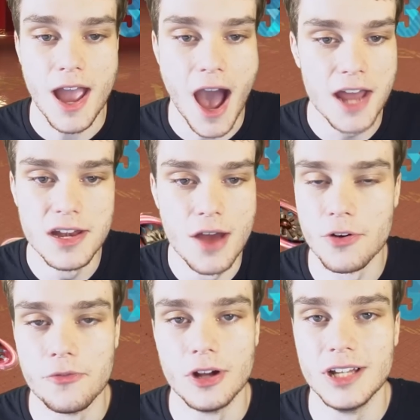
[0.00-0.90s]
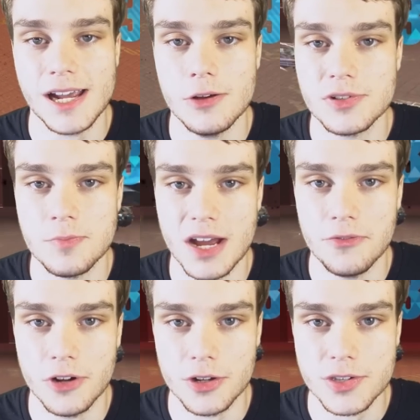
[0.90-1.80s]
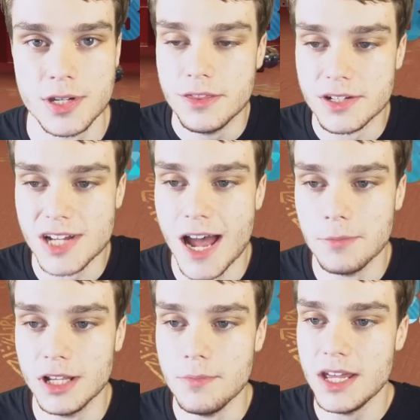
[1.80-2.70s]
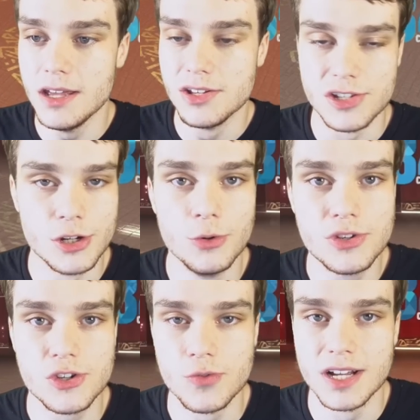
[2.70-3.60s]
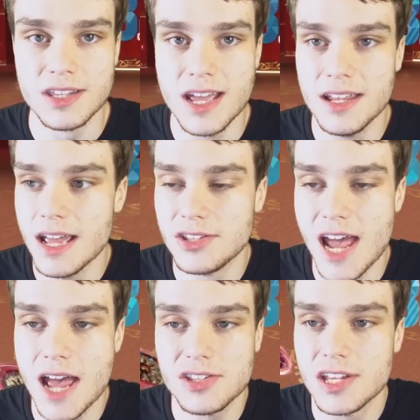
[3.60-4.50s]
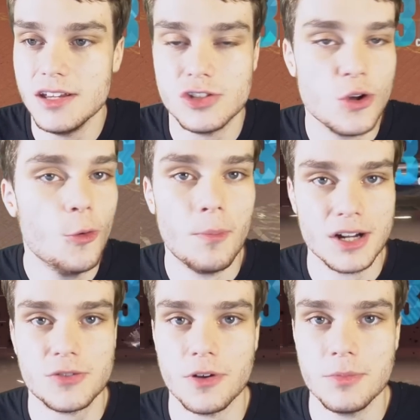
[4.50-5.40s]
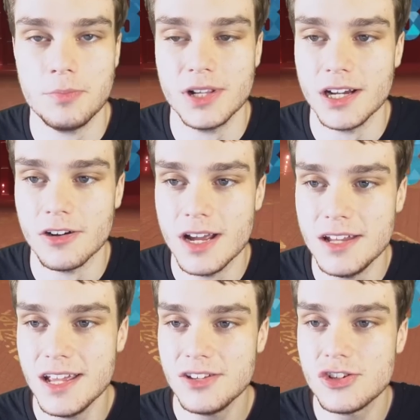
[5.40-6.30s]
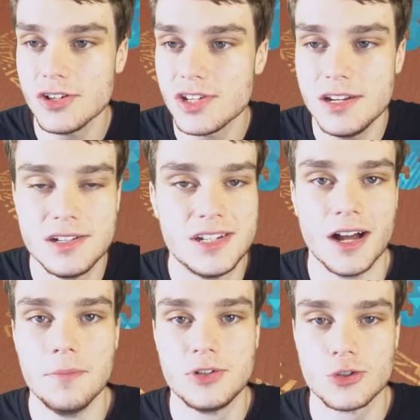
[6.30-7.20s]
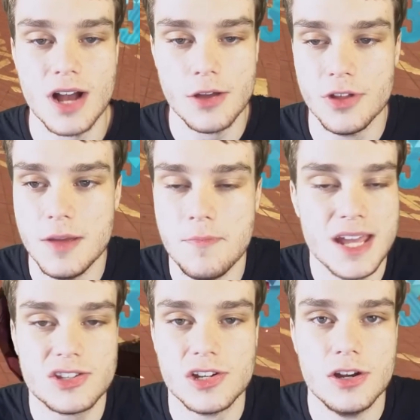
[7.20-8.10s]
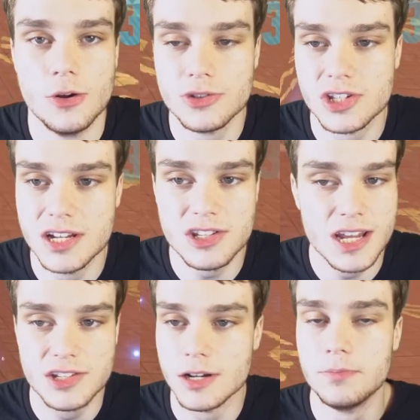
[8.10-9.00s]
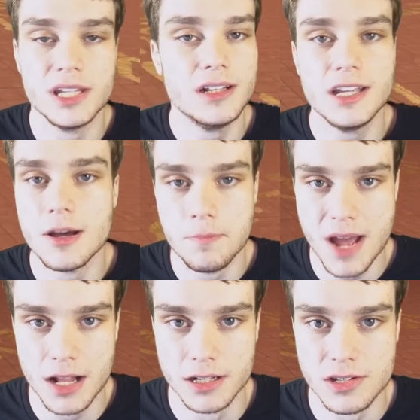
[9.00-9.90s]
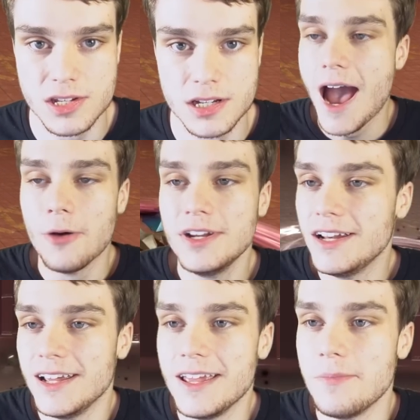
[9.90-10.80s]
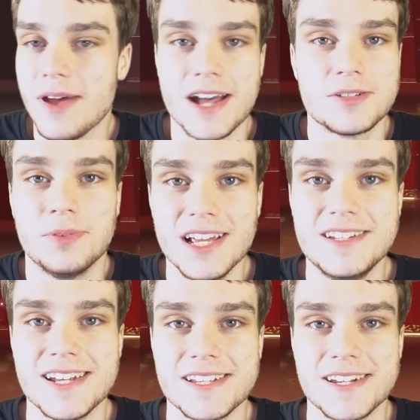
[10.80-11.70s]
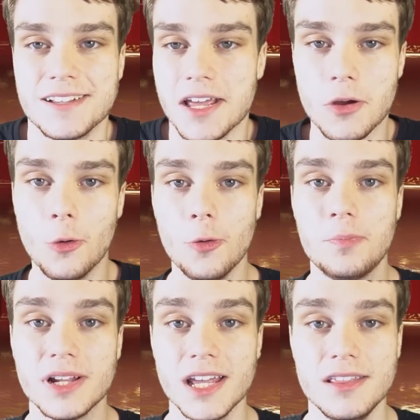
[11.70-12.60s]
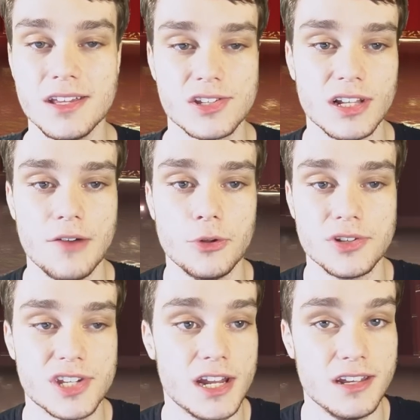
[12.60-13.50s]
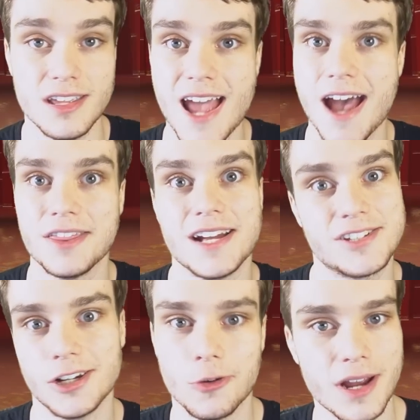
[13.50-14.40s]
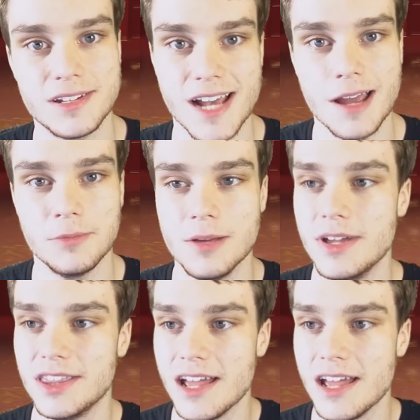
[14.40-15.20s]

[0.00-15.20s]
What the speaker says: I never felt like it was my fault. The time limit is too strict. It's asking too much from the player. It's just a dumb trial. It makes no sense. It's completely unbalanced. How did it get past playtesting? Like, who played this level and said, yeah, that's a great time limit?